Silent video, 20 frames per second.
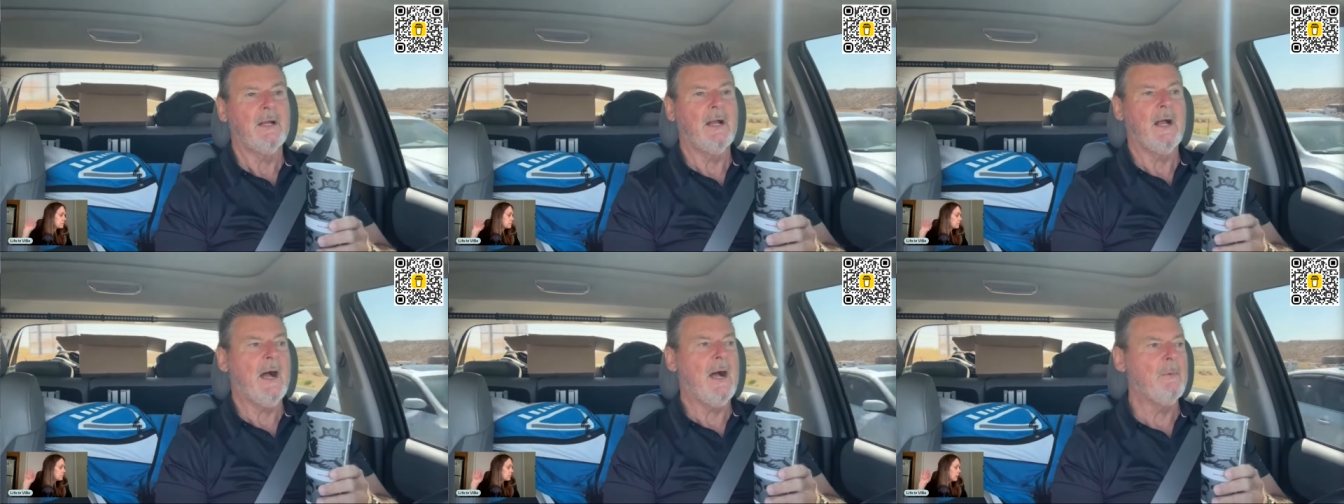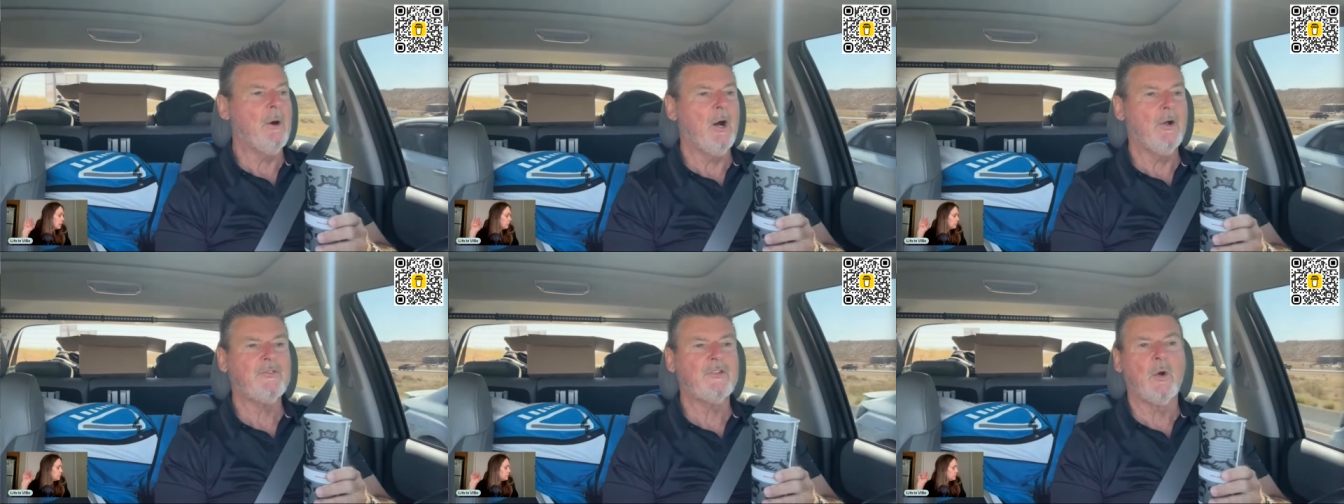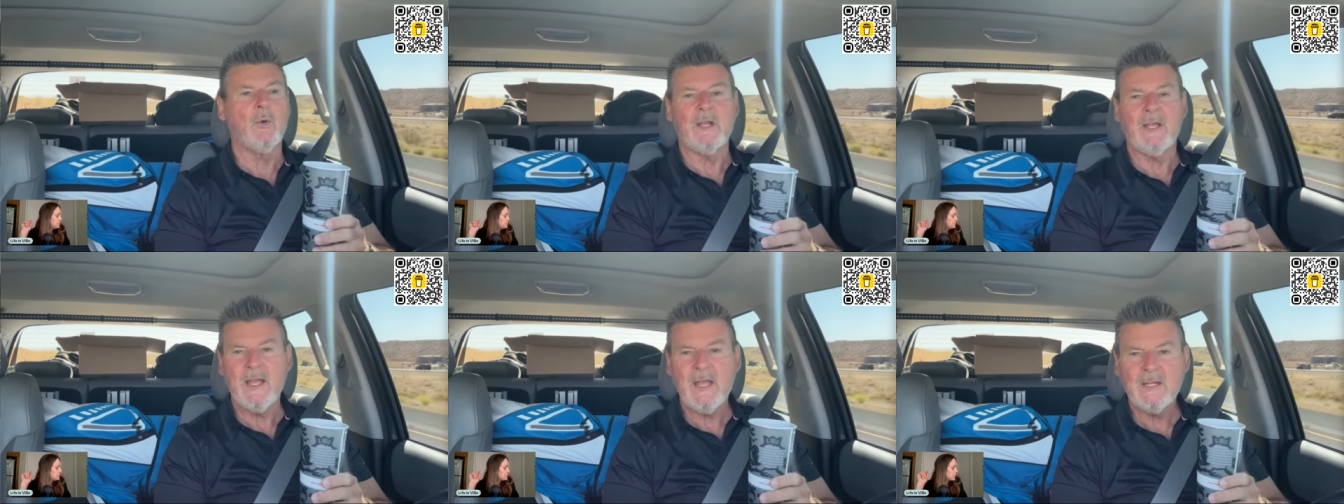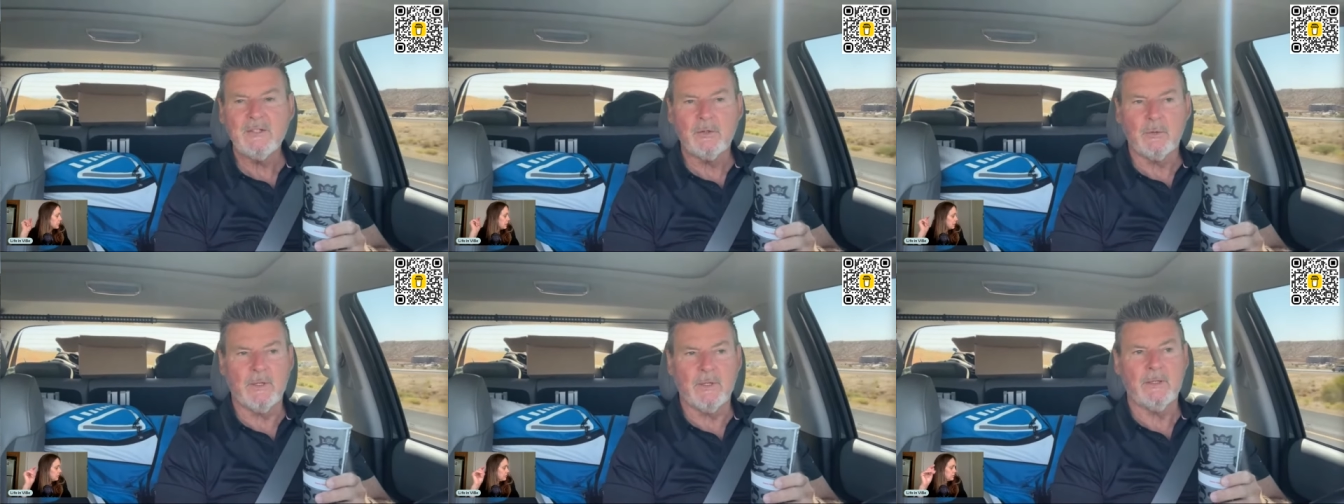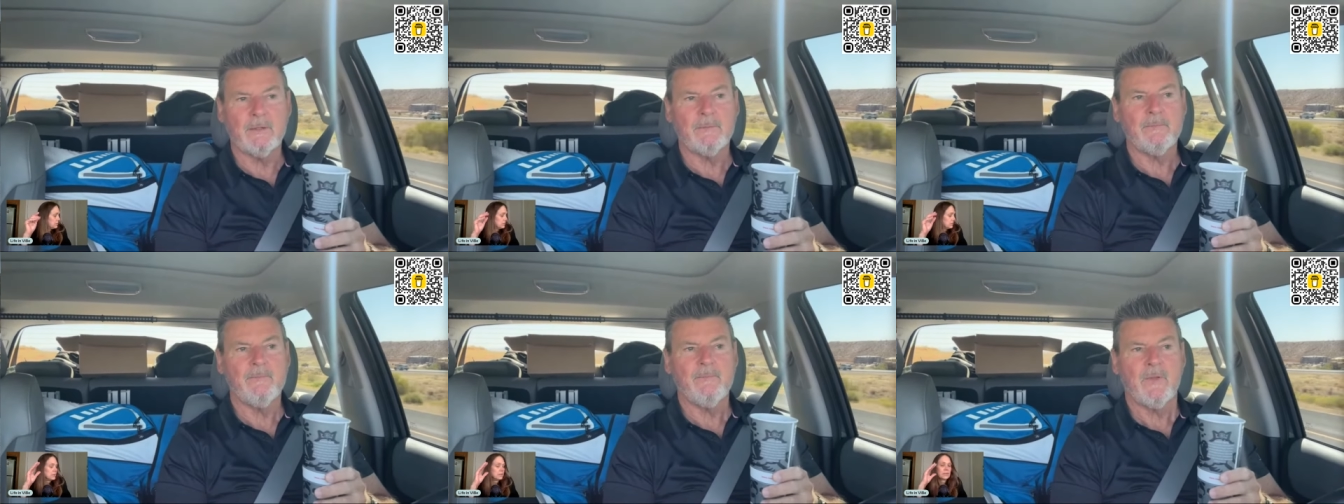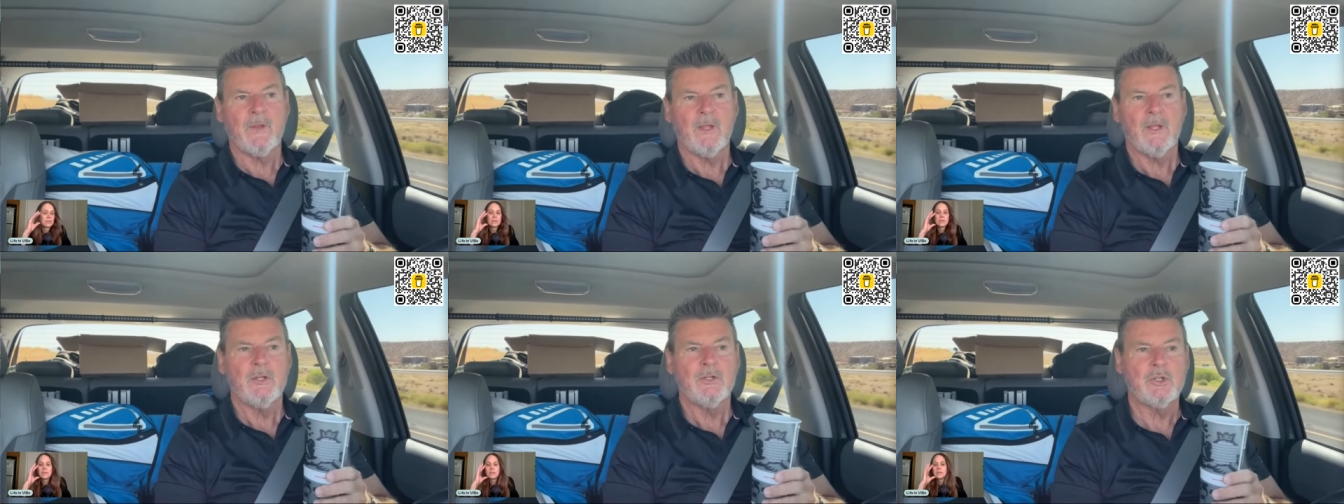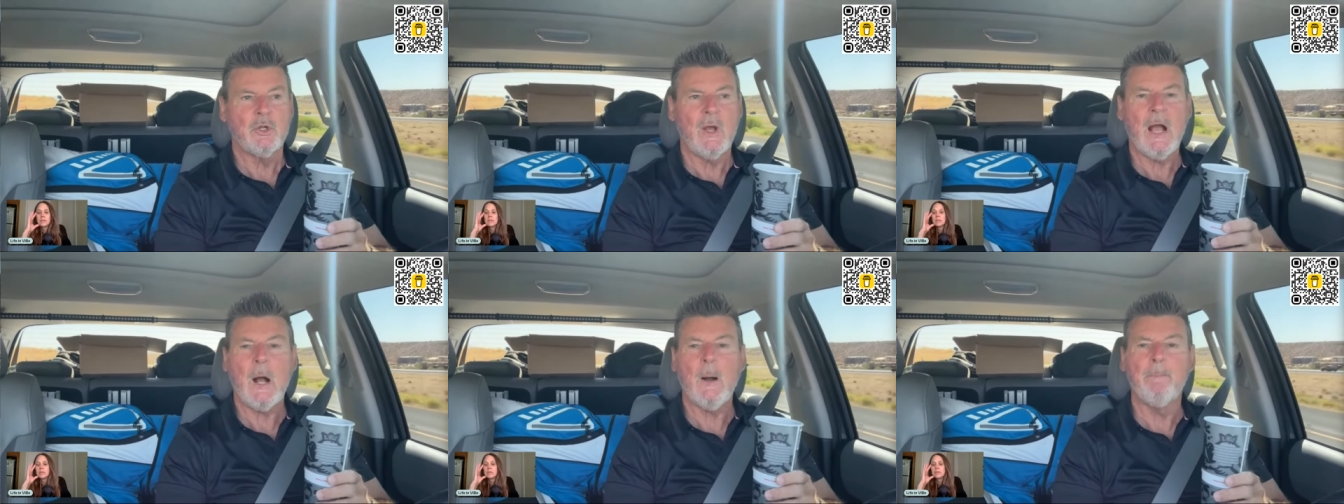I'm also ignorant
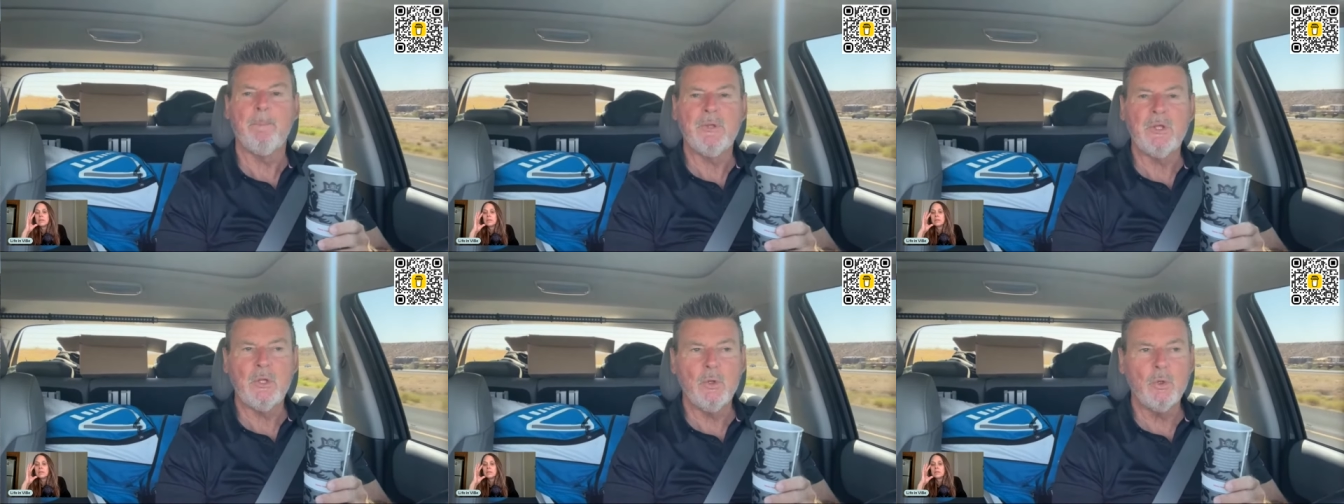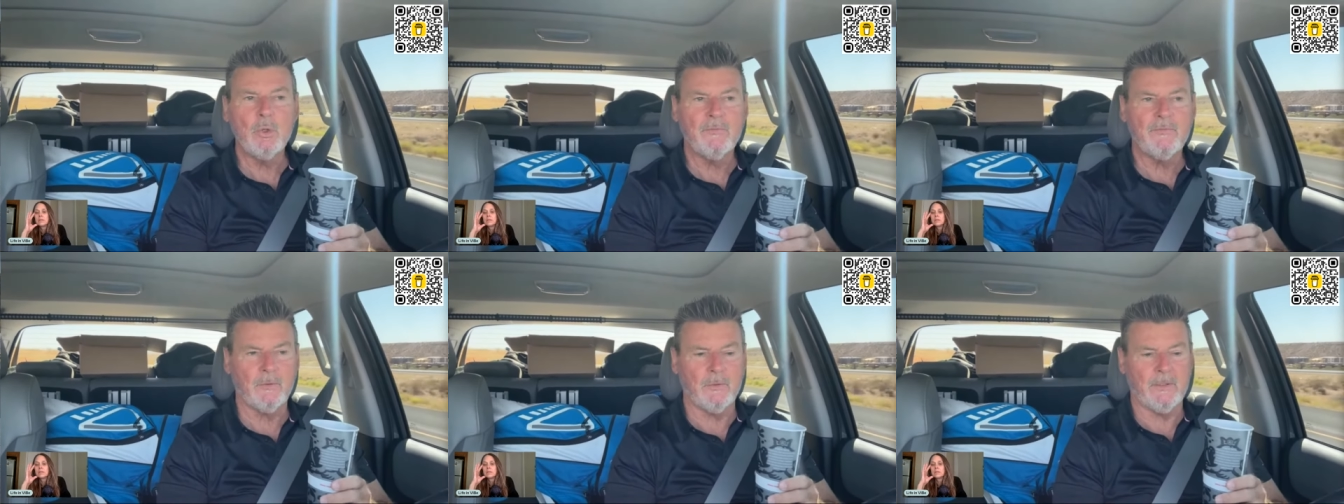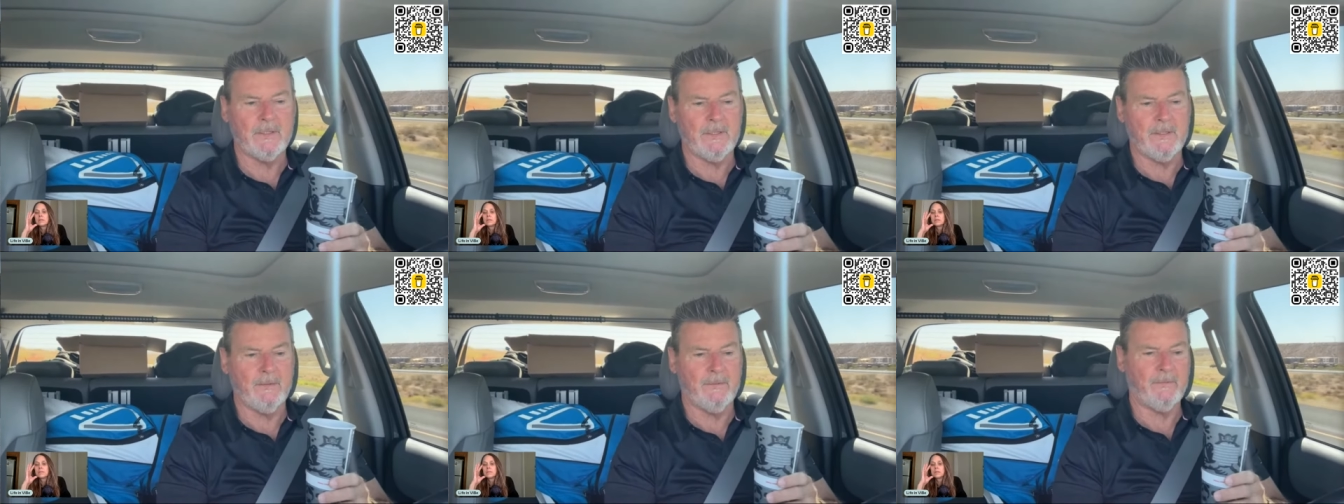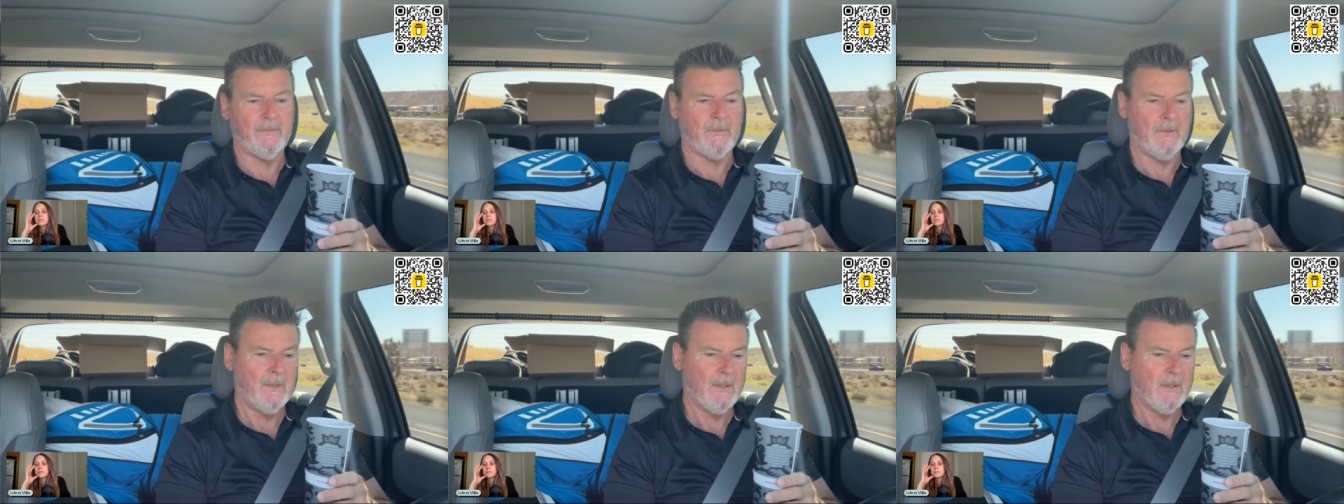to how beautiful it is.